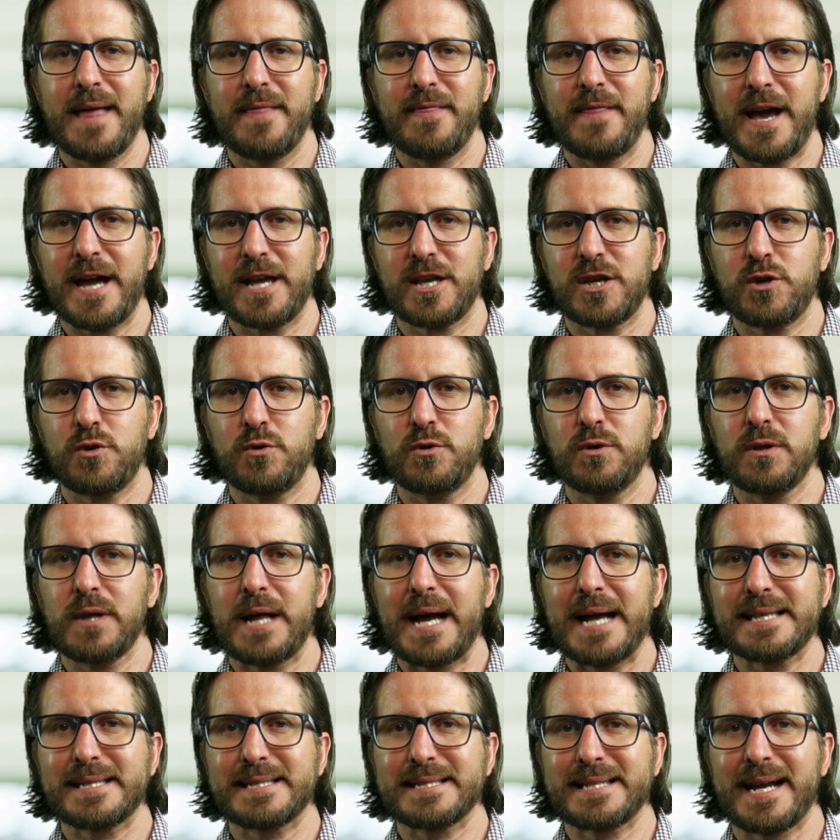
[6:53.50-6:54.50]
that
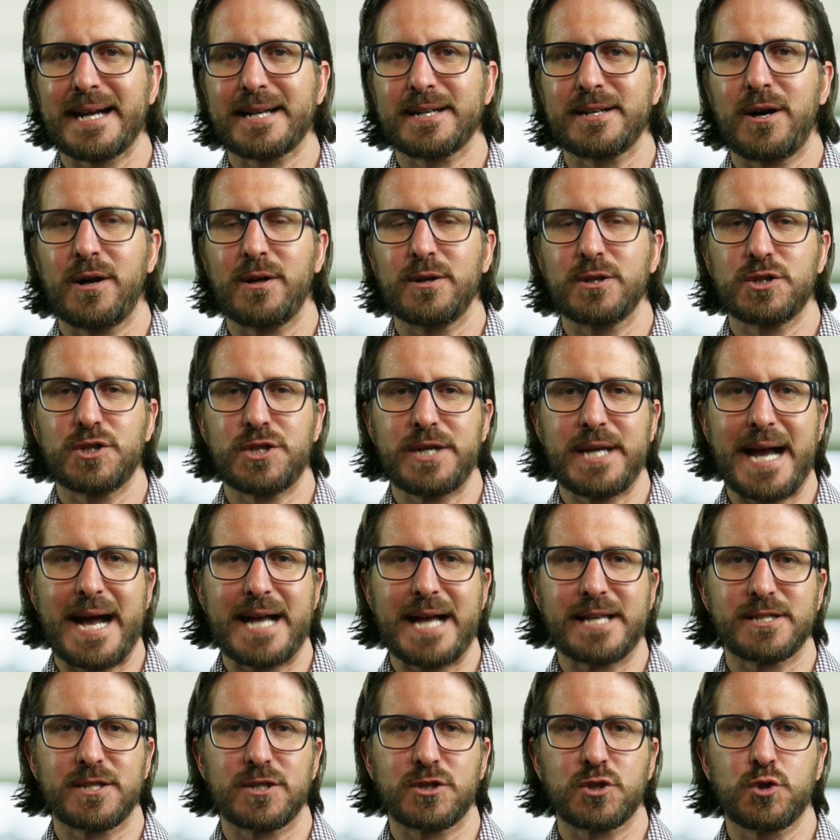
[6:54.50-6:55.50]
utilized technology
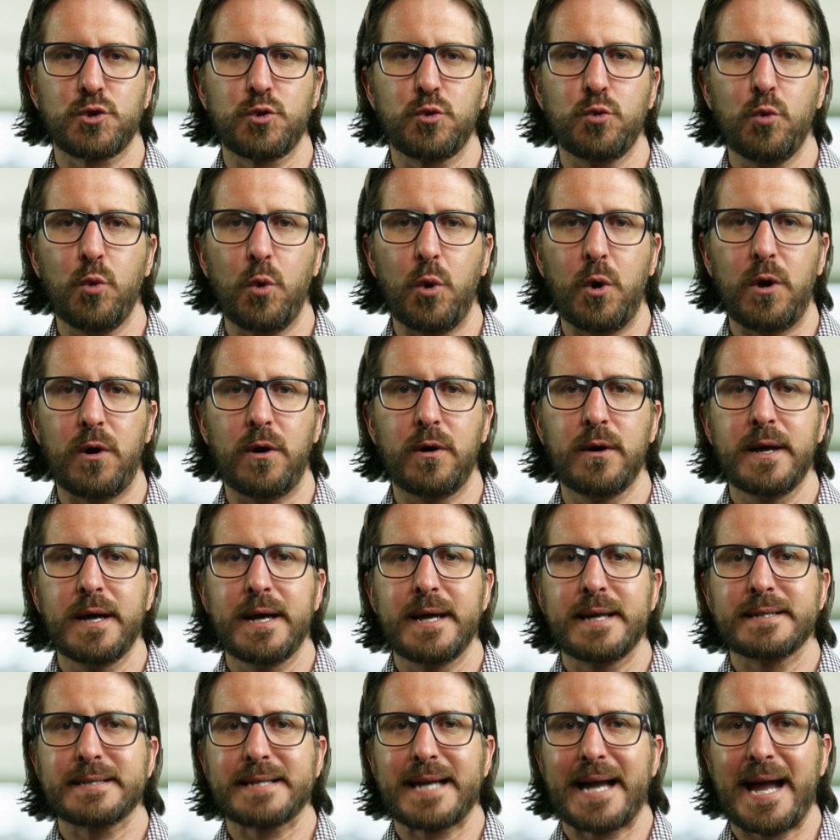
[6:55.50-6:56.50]
as a tool
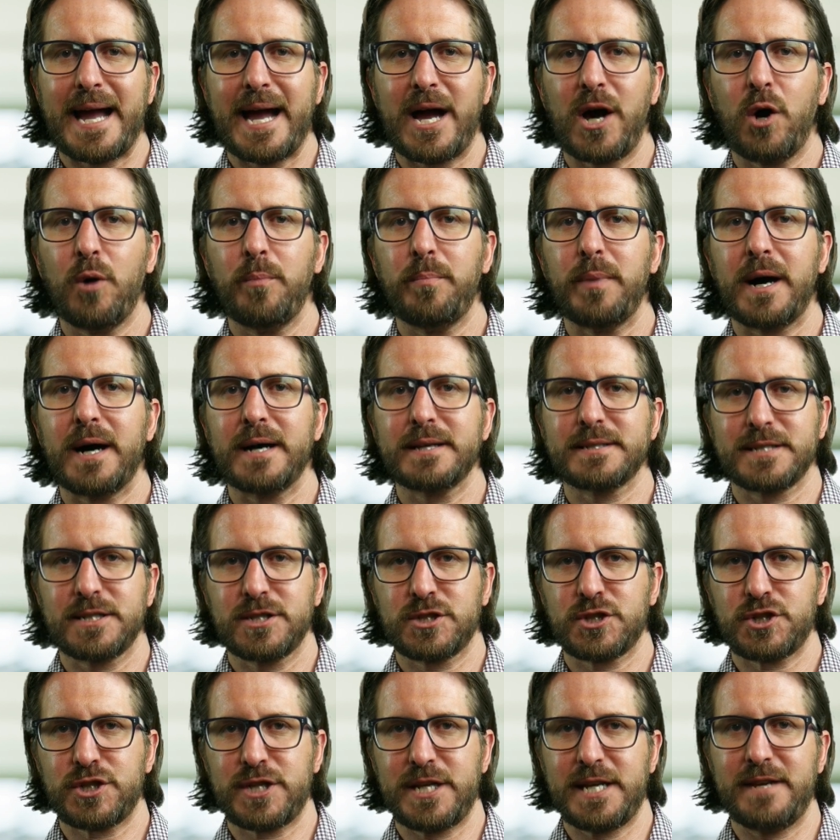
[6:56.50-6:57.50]
to help us
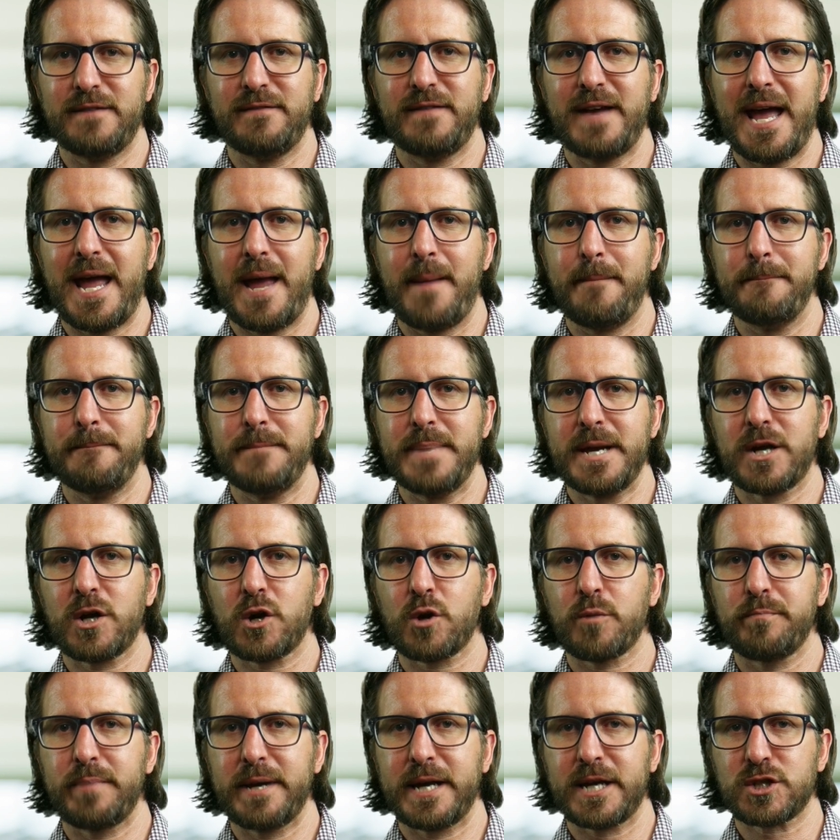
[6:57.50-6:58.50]
achieve a
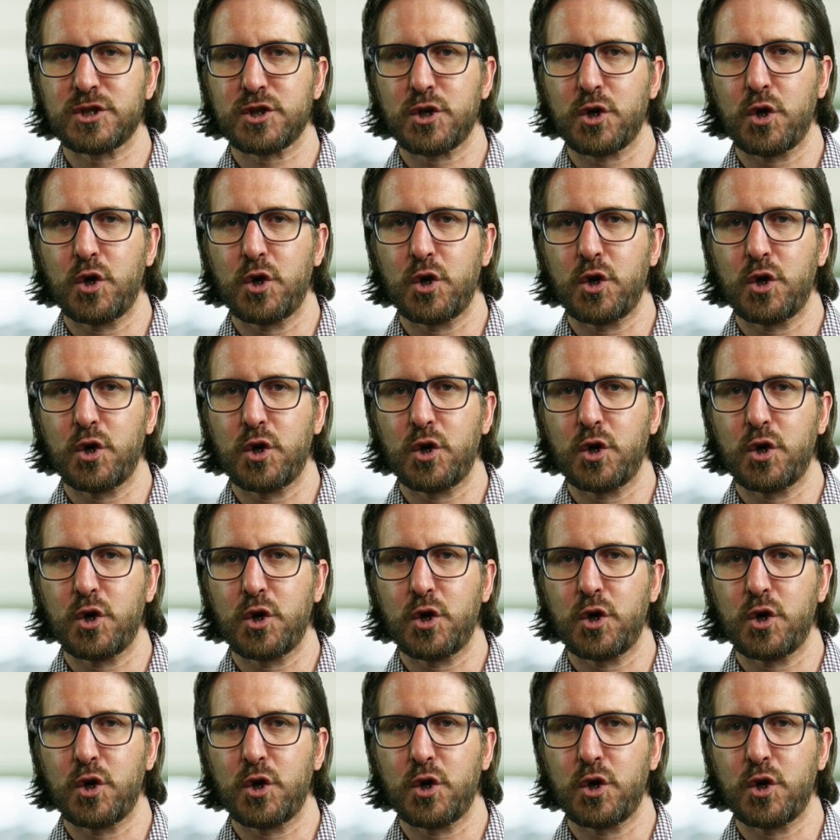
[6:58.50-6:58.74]
bigger picture